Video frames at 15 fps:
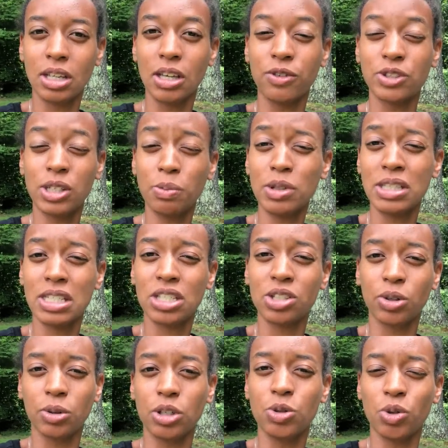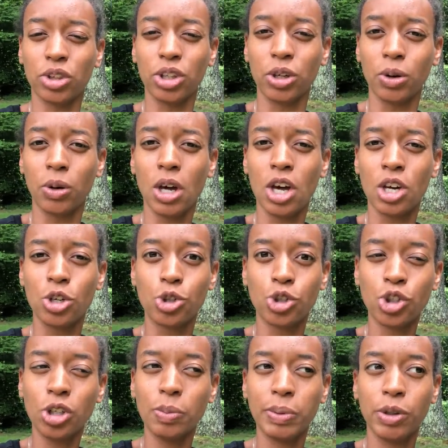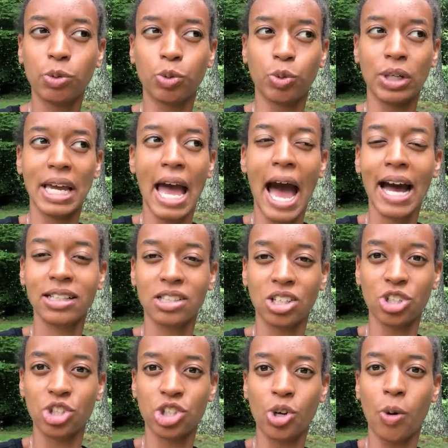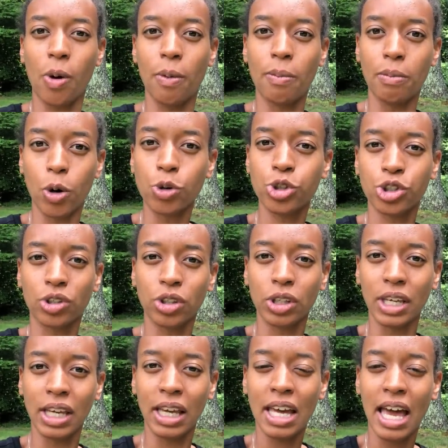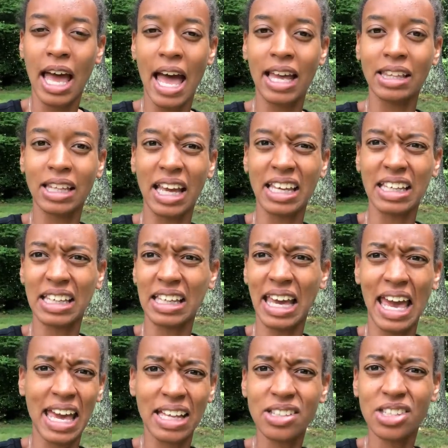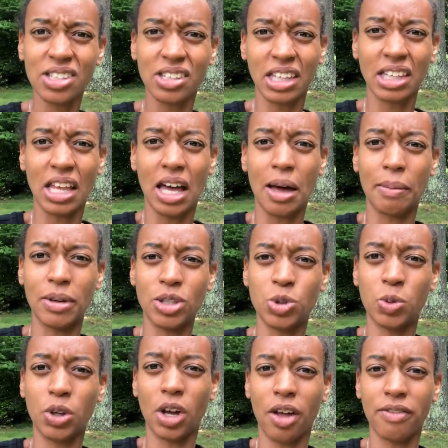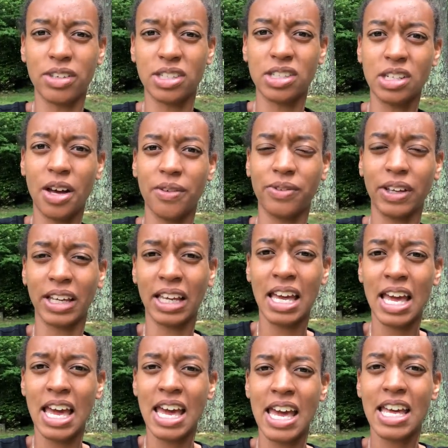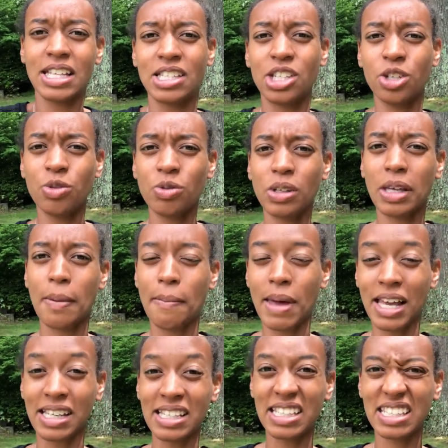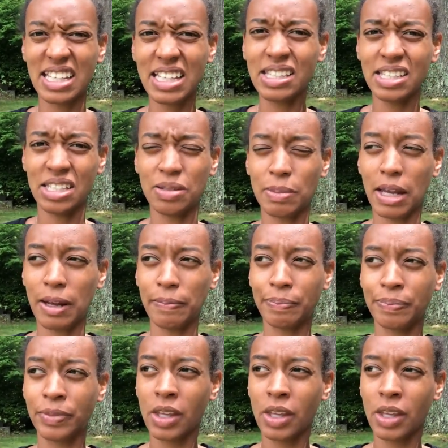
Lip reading: if someone disagrees with you, you shouldn't be reacting so emotionally and like canceling them and doing all this stuff. Like, it didn't really make sense to me.